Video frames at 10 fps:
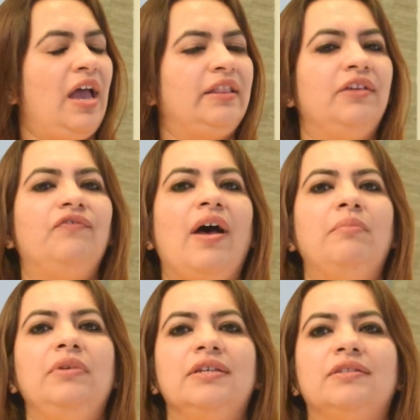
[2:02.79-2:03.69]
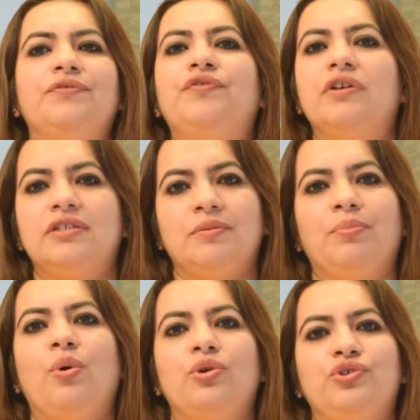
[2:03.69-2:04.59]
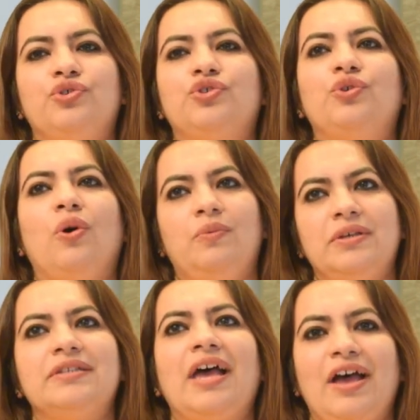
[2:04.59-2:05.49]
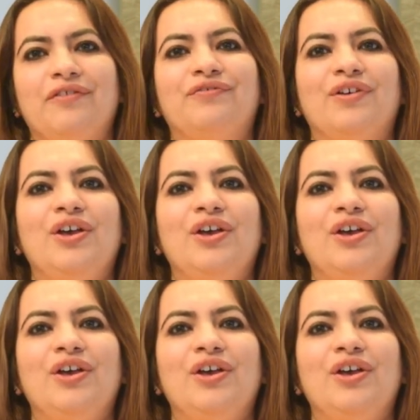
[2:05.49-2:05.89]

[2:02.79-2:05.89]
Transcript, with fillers: I think family is the first support you should always have.